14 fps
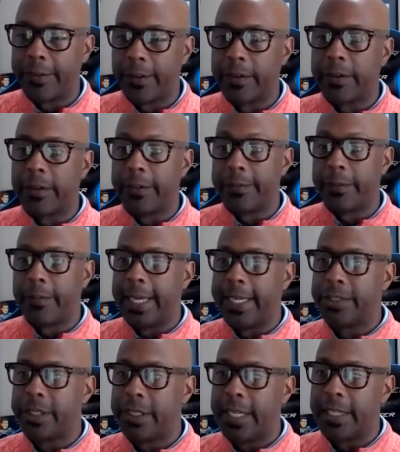further
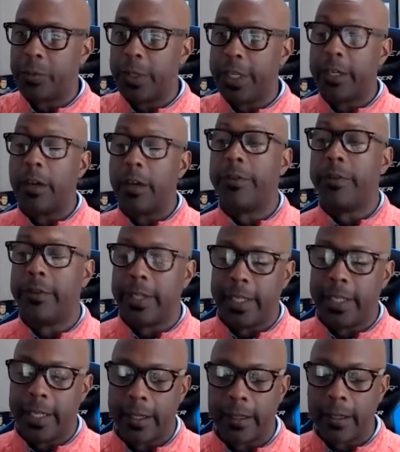information as we go through the
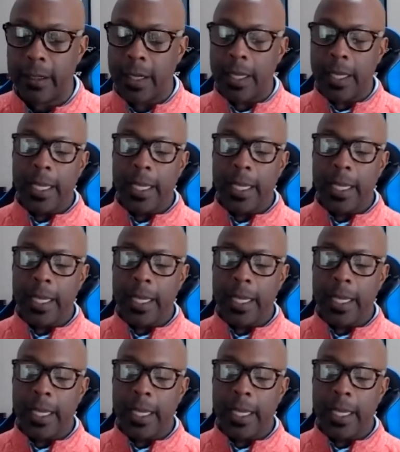year.